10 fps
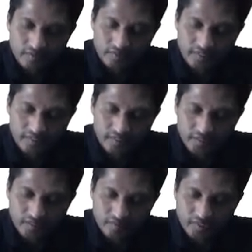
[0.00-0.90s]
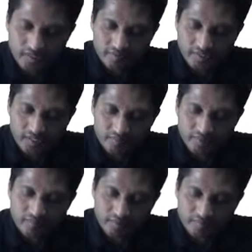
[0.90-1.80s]
Okay, and then 1 divided by
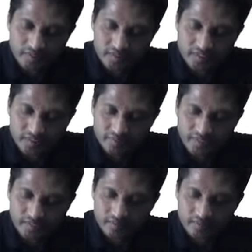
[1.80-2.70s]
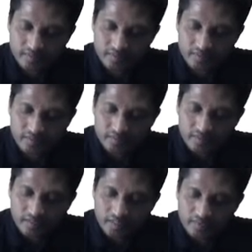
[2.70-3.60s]
1 plus x square,
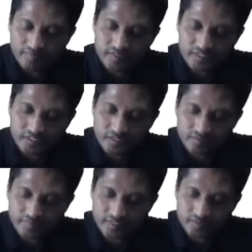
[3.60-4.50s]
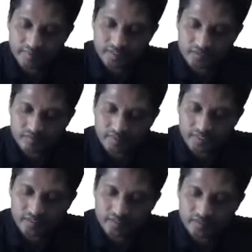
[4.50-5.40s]
and differentiation of x square is
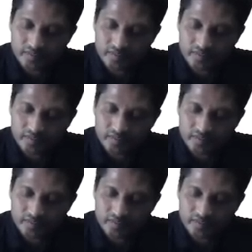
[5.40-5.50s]
2x,